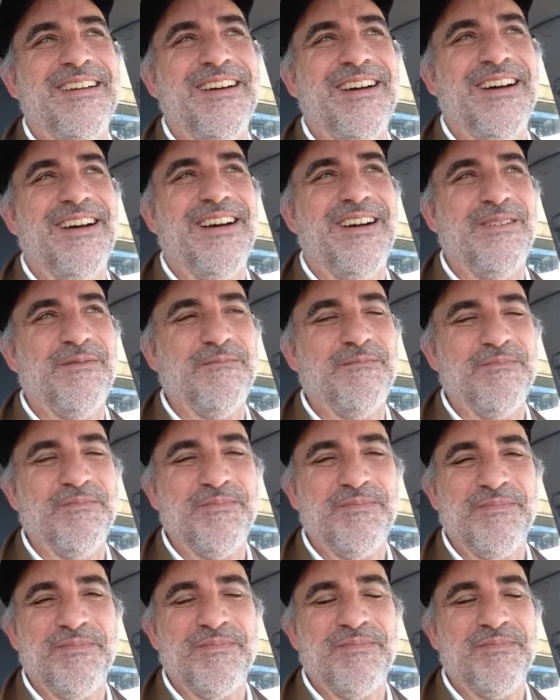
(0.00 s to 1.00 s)
Um,
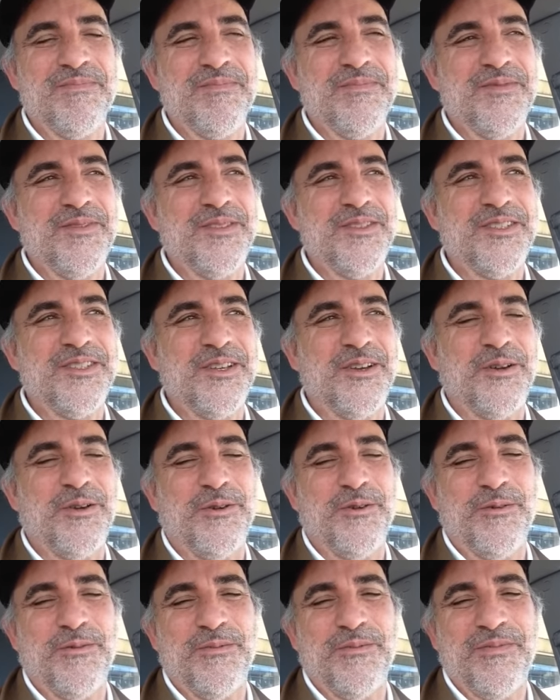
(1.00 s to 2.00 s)

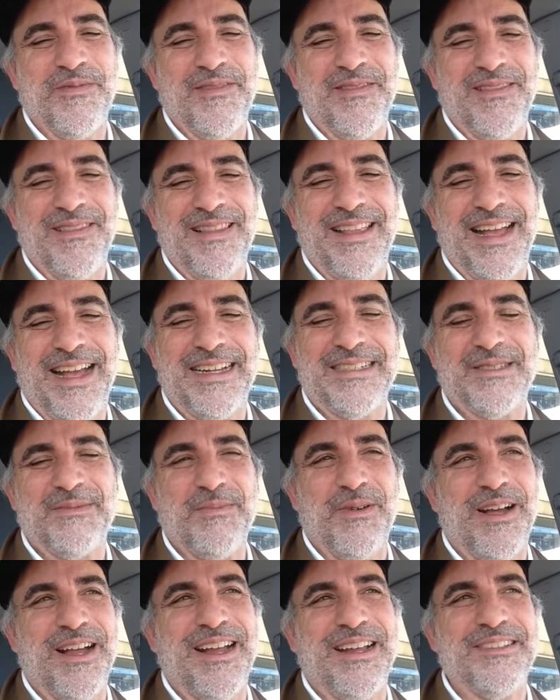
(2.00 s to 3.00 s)
so that's
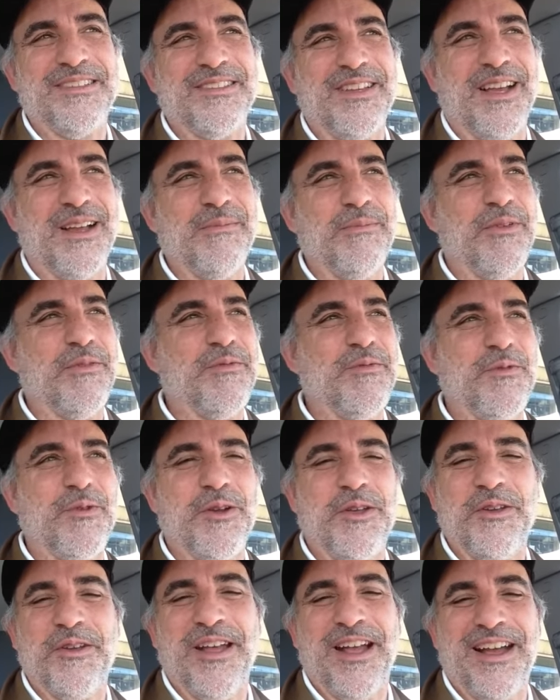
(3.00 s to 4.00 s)
my assignment
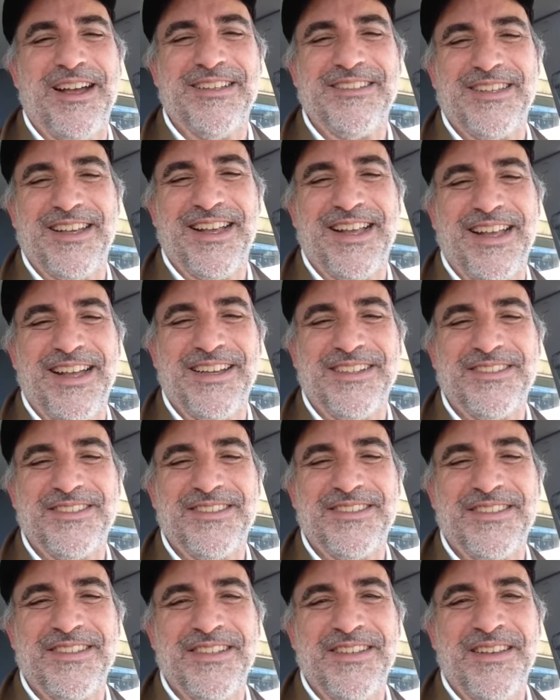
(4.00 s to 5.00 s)
for you guys, I
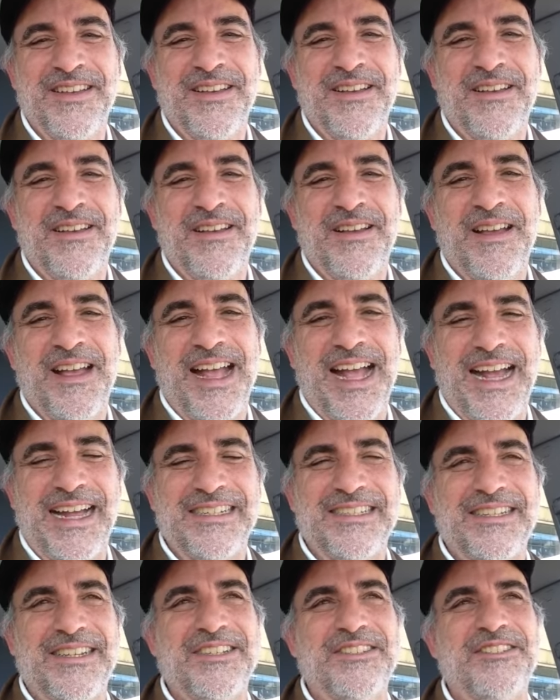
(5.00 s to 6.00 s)
guess.
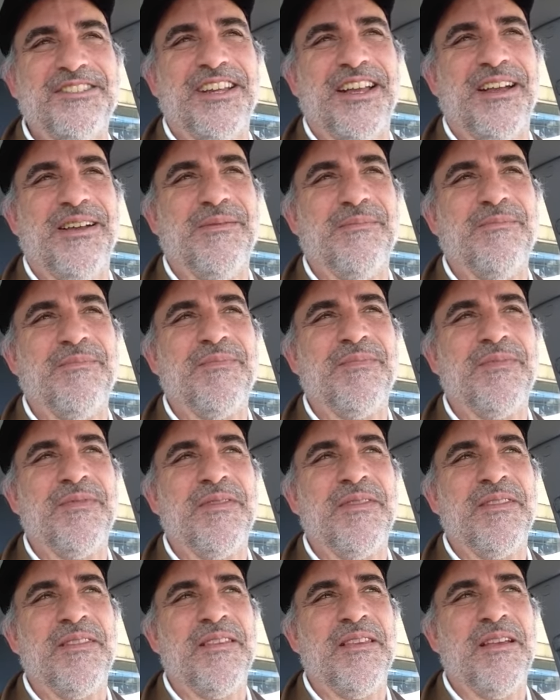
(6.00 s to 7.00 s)
Ask Hashem
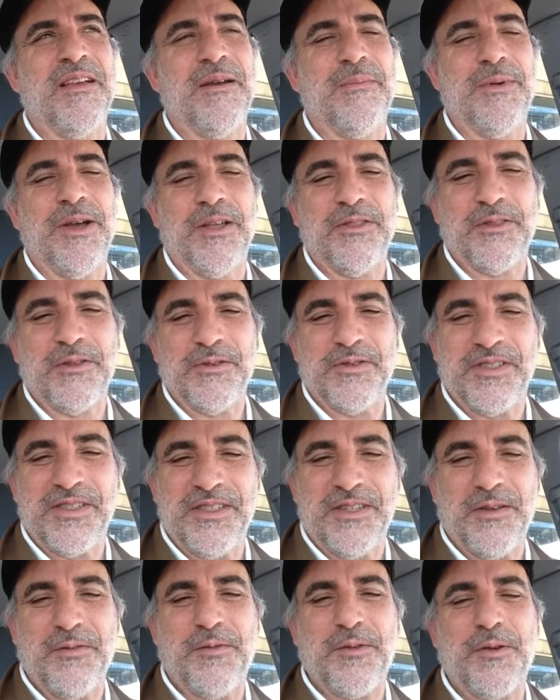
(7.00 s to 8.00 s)
about those
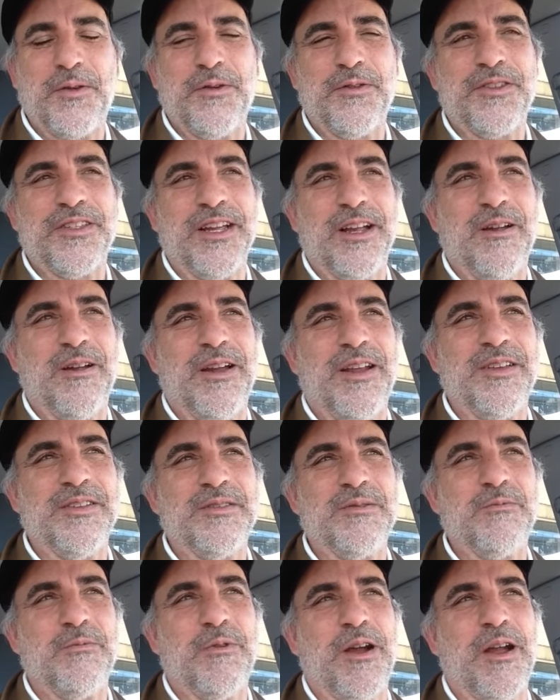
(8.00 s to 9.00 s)
difficult
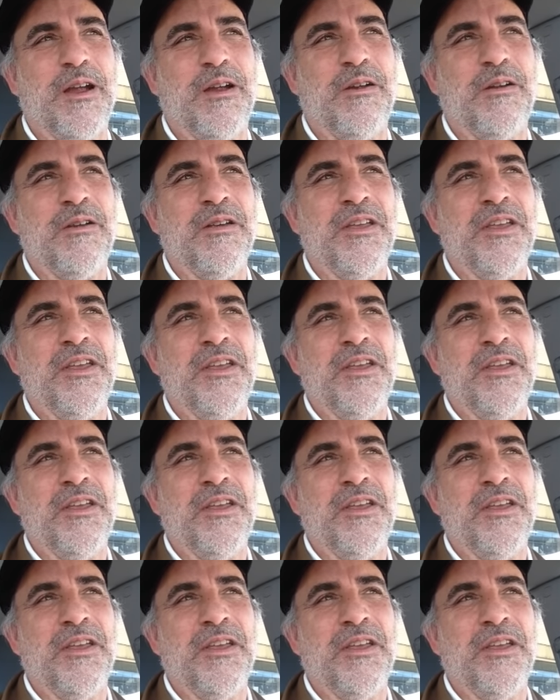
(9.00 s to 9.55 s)
areas where